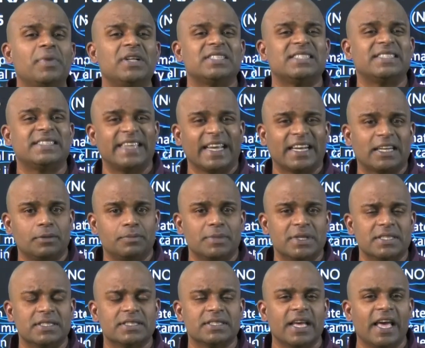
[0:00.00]

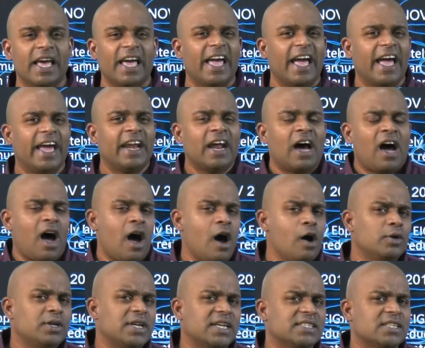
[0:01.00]
settlements. And how
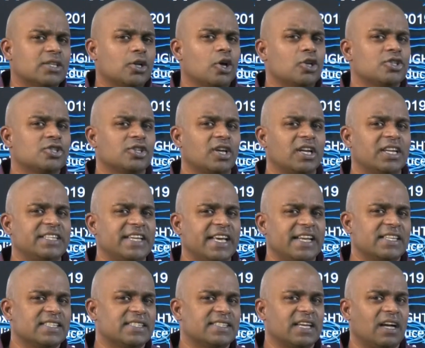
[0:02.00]
does it
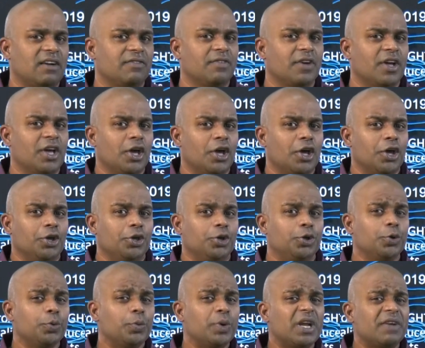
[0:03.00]
consolidate itself?
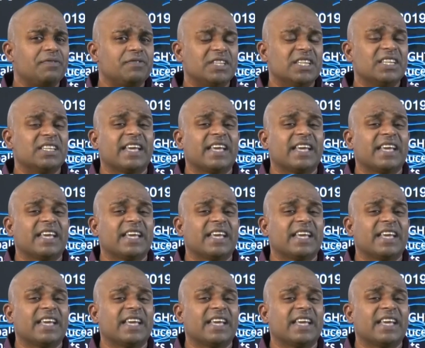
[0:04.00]
You would have did